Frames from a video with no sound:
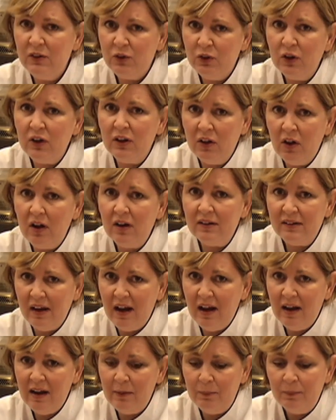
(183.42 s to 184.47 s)
cook a long
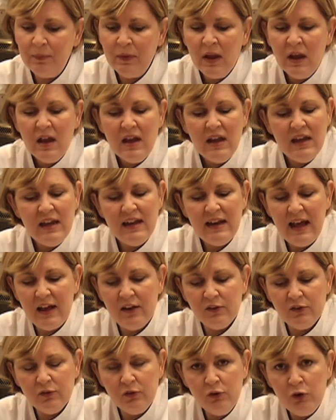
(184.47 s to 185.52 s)
time. It
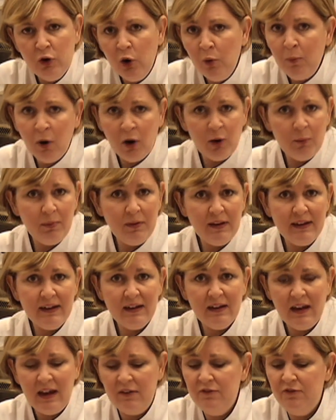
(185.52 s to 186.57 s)
has no
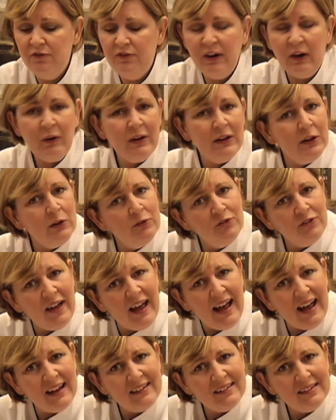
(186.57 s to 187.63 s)
marbling, and very little
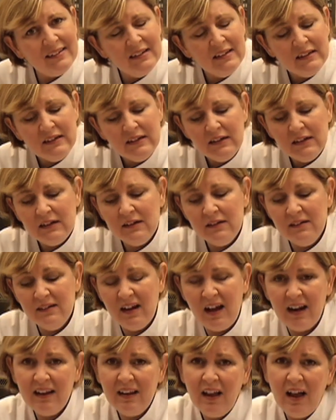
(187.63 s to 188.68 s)
fat,
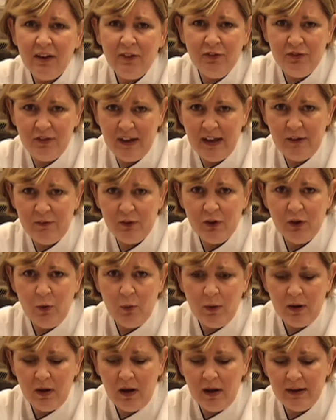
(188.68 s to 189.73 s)
not a lot of flavor
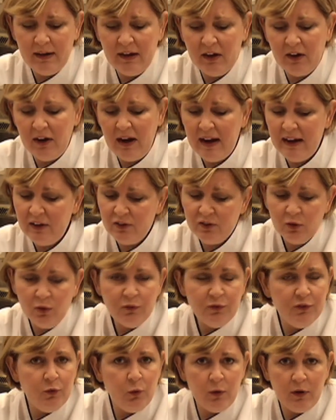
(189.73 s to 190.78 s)
going on here, and it's sold
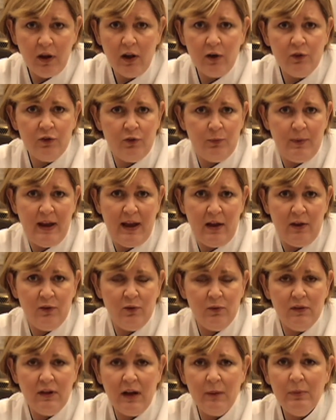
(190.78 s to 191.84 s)
for $4 a pound.
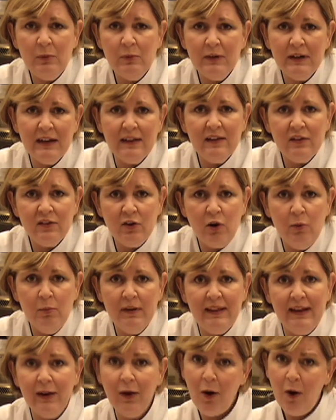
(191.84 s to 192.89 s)
So a lot of people get this home
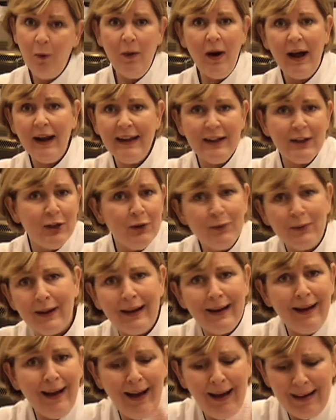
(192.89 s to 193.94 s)
and think, oh, honey, look what I
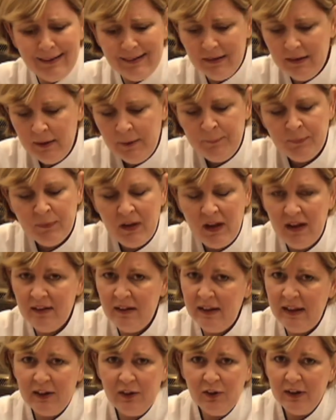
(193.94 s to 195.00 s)
got. And
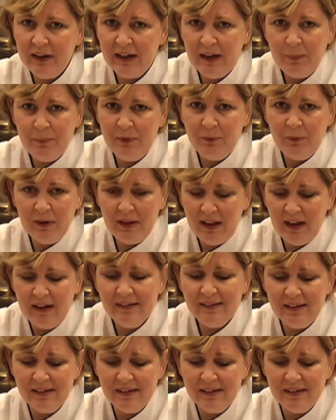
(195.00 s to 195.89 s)
then they cook it up and realize